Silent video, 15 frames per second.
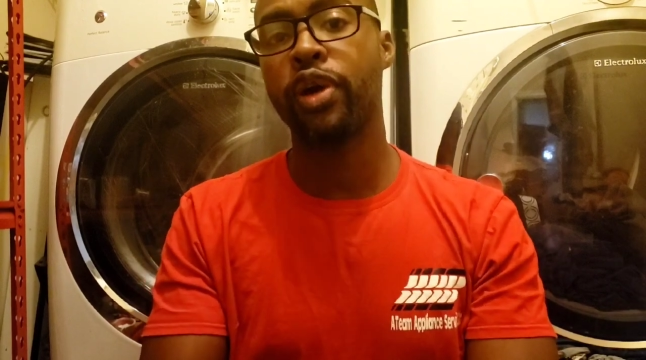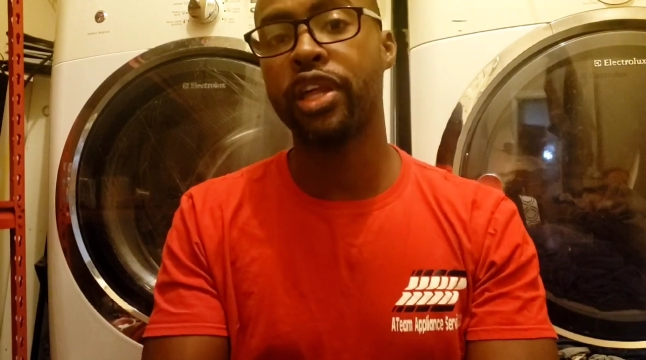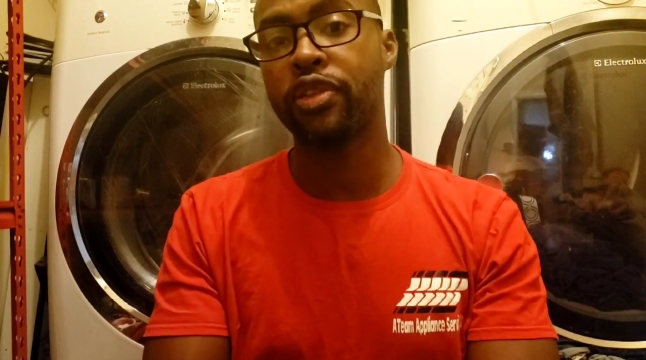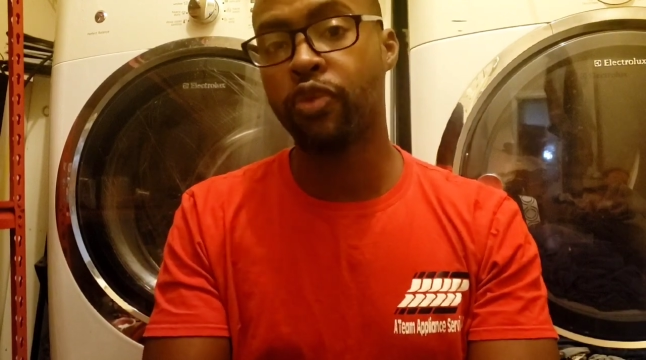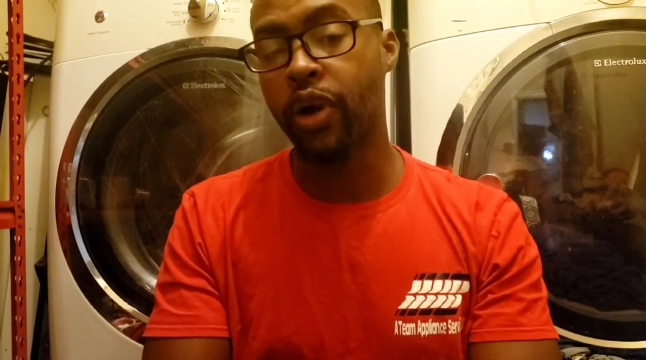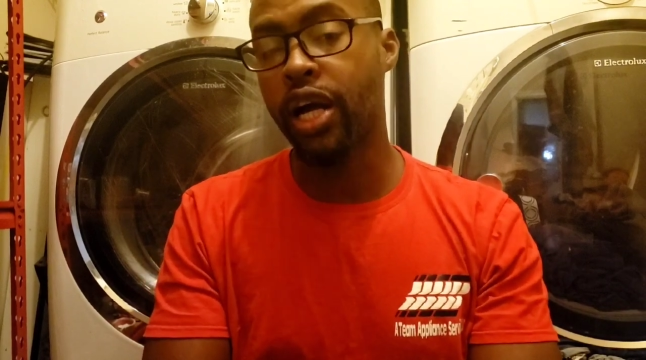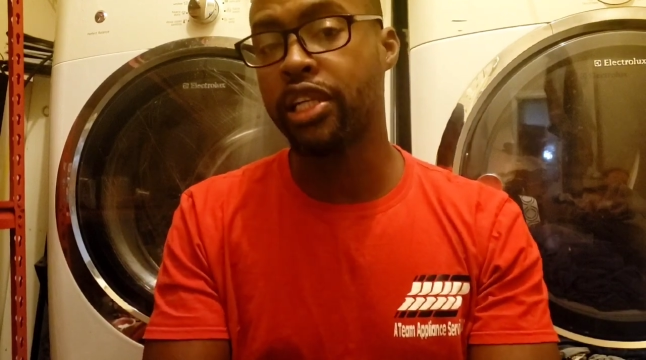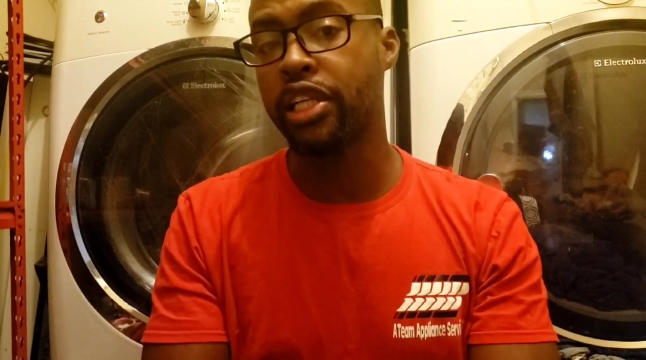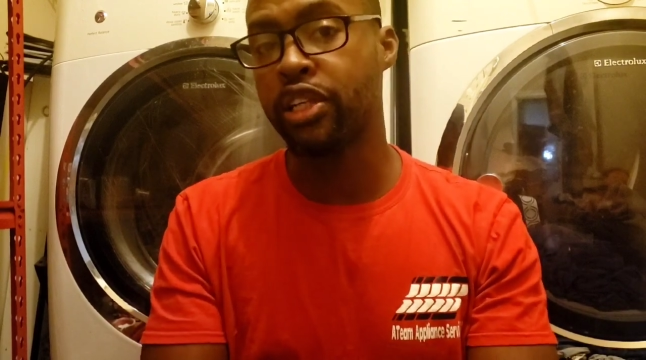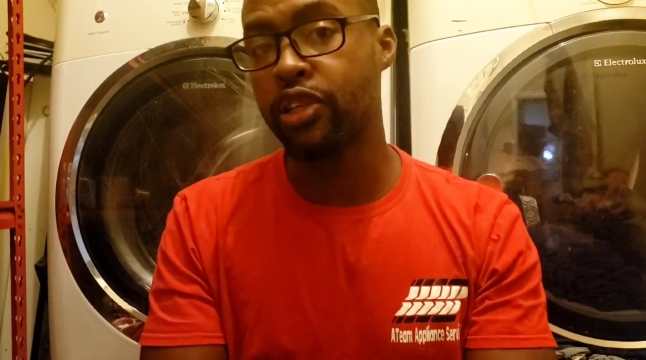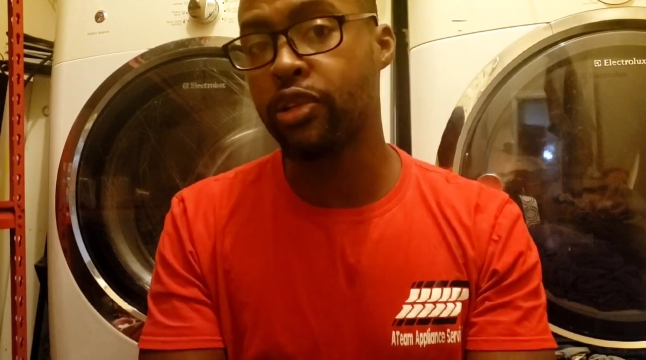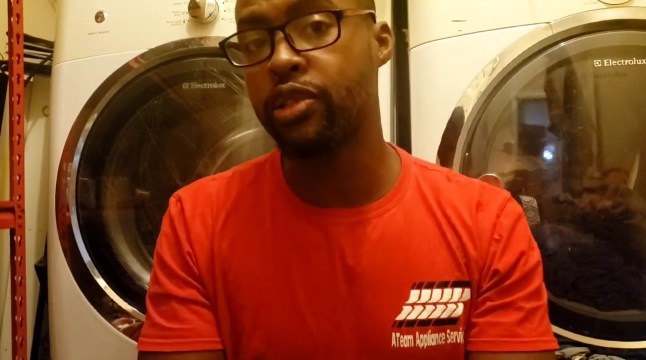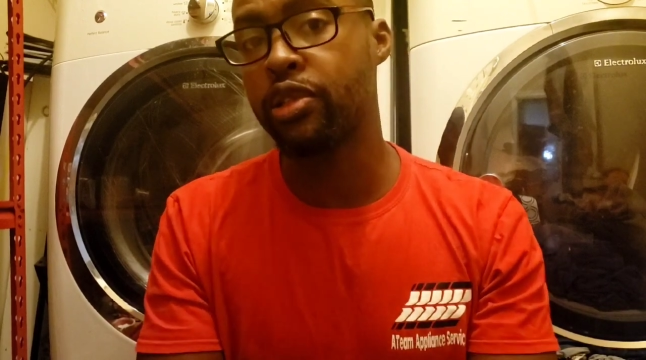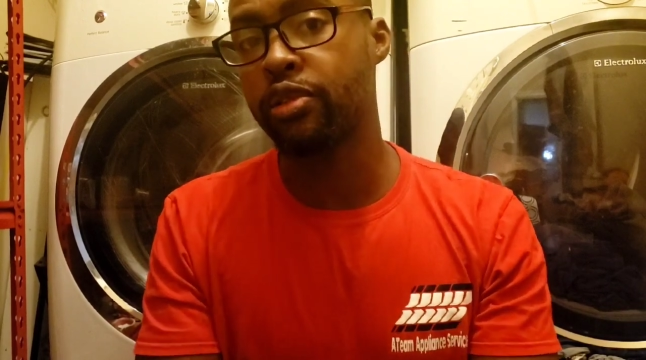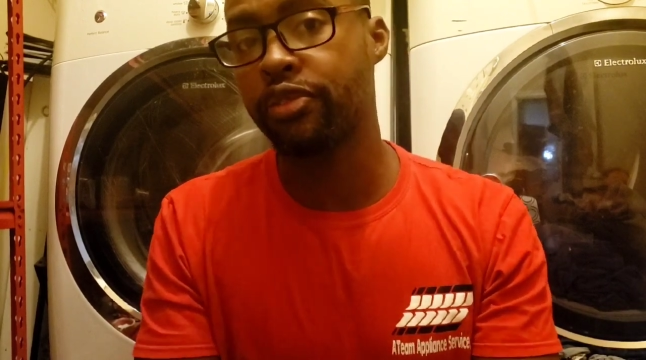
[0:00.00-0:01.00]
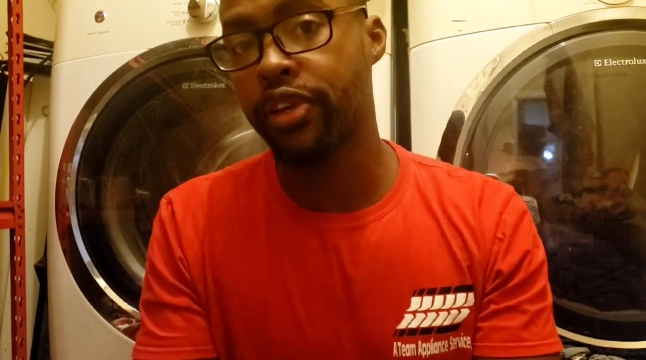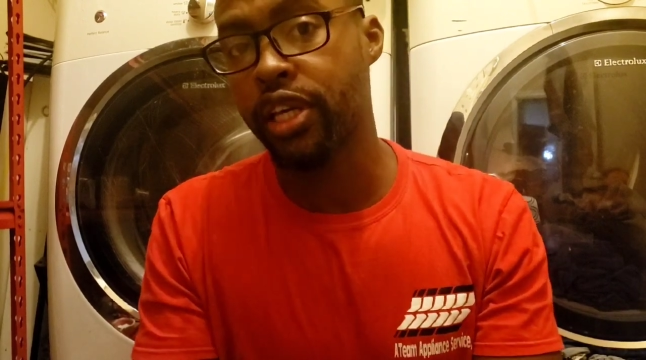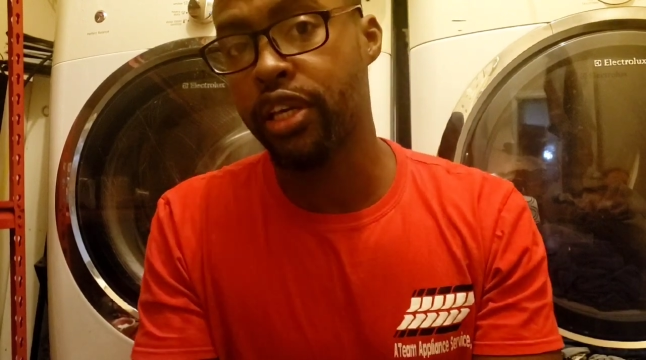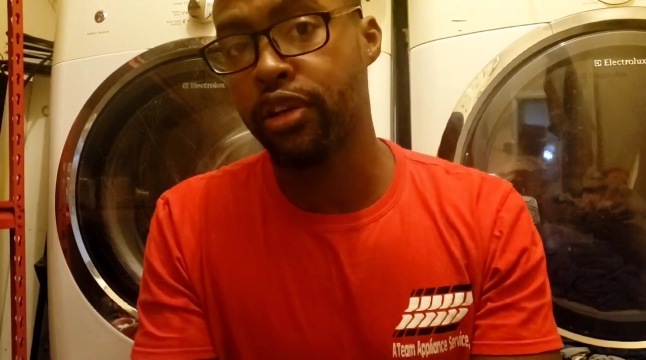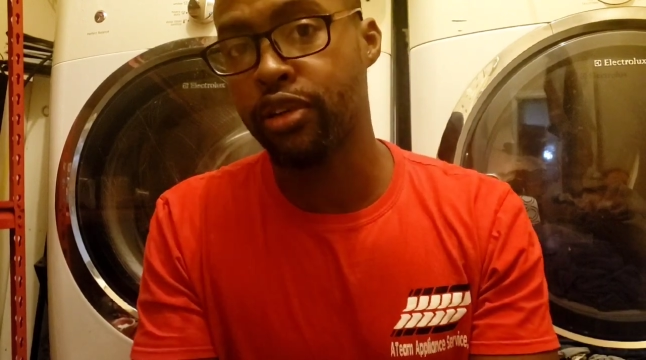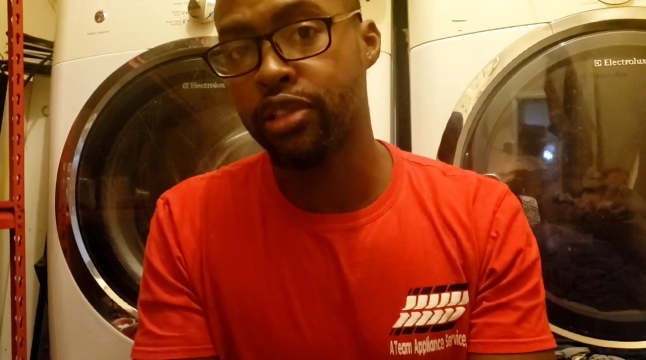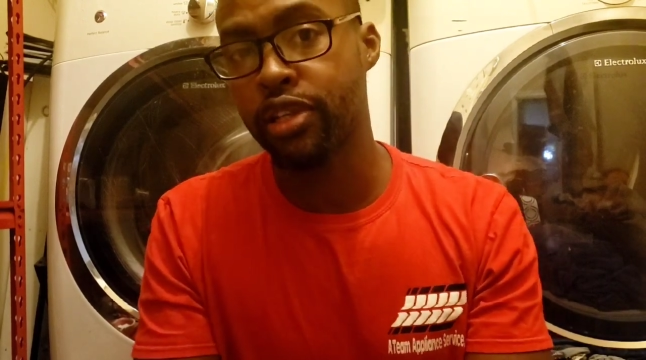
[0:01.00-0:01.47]
with watching YouTube
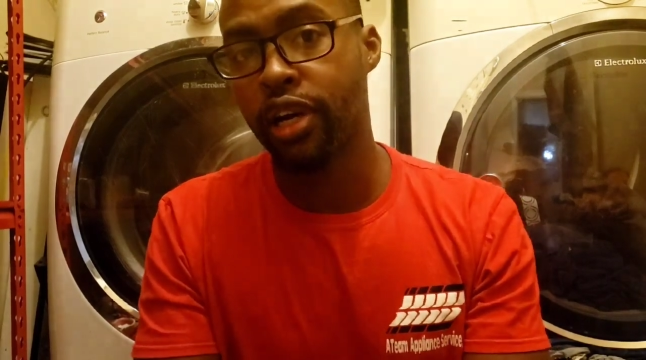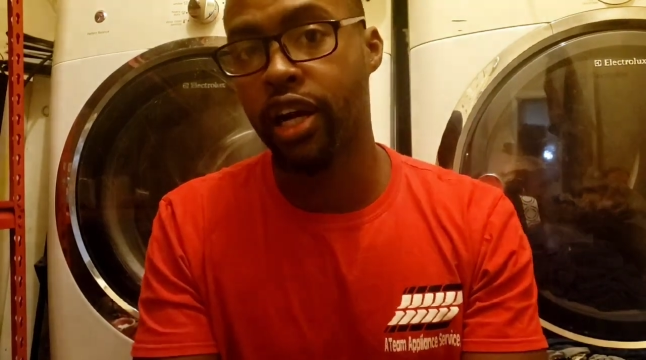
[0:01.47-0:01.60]
videos